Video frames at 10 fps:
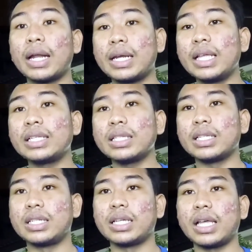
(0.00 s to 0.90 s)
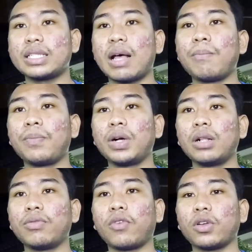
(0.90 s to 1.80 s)
This is the
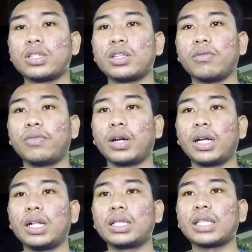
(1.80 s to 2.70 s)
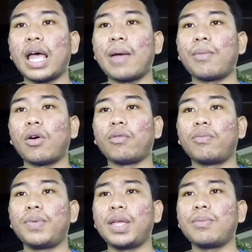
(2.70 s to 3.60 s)
example for several types of
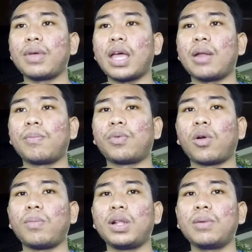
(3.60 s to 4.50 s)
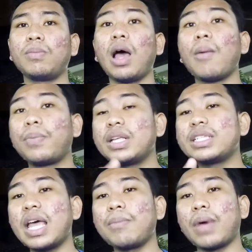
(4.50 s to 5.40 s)
beep and problem
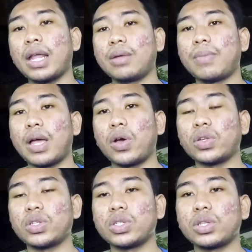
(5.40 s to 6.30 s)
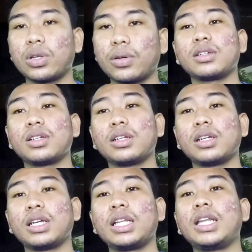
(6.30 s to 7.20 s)
presented by the BIOS.
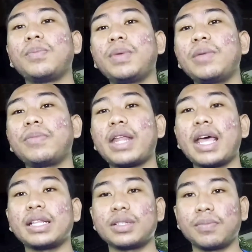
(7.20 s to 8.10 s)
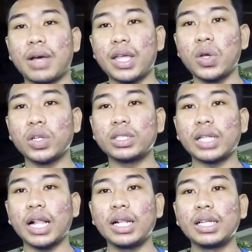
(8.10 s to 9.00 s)
The beep that BIOS
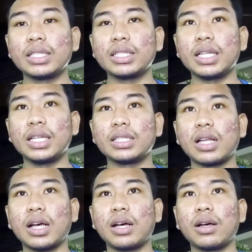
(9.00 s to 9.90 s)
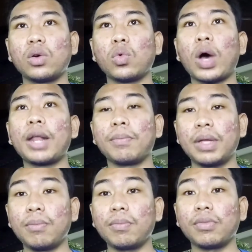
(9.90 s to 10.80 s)
tells us is 1
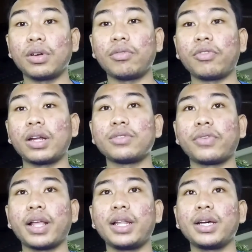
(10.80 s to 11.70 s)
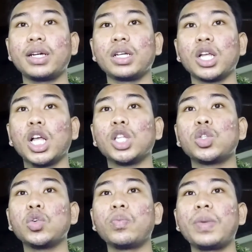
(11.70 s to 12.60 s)
beep refresh failure,
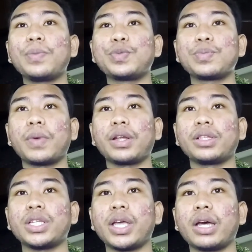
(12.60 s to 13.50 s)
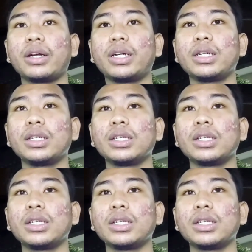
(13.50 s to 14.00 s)
2 beeps parity error,